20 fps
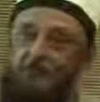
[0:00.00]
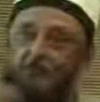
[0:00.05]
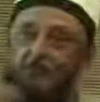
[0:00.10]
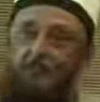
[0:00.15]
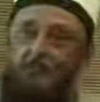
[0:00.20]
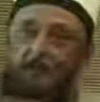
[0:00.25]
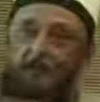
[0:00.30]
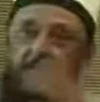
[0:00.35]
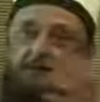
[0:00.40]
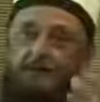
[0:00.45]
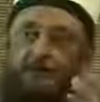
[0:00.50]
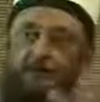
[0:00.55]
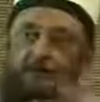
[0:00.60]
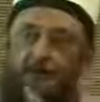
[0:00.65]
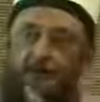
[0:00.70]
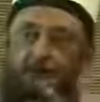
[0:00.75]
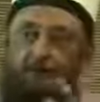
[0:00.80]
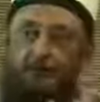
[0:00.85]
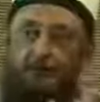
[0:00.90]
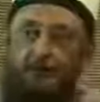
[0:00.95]
which
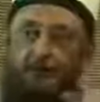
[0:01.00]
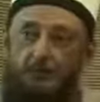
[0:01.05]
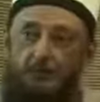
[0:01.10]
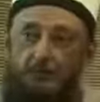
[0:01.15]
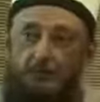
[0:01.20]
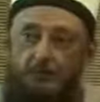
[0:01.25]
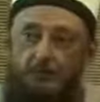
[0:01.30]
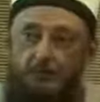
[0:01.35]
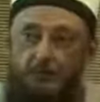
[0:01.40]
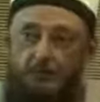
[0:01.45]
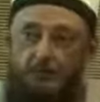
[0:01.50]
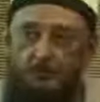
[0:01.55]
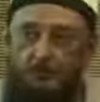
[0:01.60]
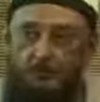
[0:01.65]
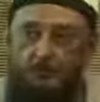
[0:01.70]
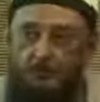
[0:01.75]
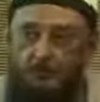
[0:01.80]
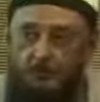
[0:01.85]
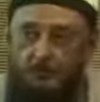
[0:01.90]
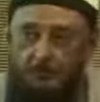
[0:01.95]
binds it all
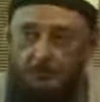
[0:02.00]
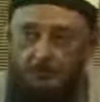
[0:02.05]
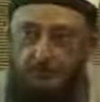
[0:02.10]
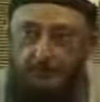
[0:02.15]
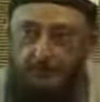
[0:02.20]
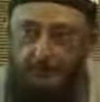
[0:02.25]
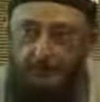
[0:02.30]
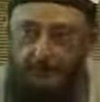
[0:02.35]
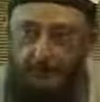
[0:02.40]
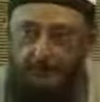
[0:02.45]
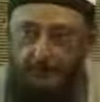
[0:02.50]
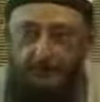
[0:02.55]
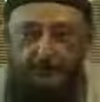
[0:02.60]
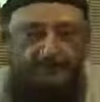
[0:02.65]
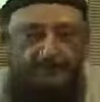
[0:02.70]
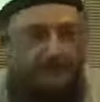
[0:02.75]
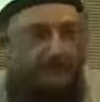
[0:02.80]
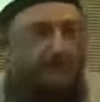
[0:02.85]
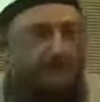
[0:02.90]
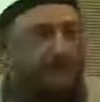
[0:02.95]

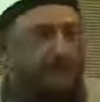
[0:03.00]
together.